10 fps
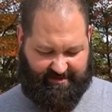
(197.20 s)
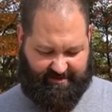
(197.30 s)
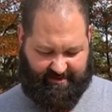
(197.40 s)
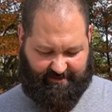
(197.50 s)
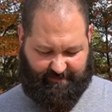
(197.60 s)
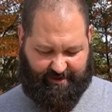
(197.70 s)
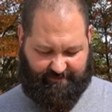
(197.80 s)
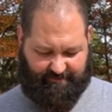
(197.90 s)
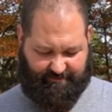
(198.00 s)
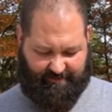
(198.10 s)
Now
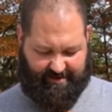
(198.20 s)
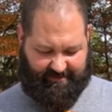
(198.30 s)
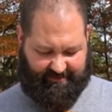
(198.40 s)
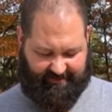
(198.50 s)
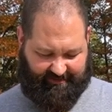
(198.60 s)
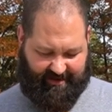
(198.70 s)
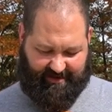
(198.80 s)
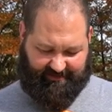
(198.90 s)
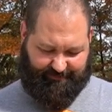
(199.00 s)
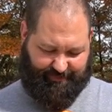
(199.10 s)
we went to his
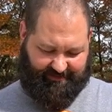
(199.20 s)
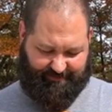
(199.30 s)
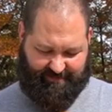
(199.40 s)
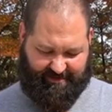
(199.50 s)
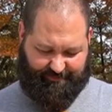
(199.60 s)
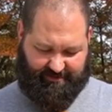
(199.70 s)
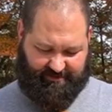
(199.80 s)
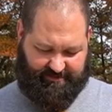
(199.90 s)
house and picked them up,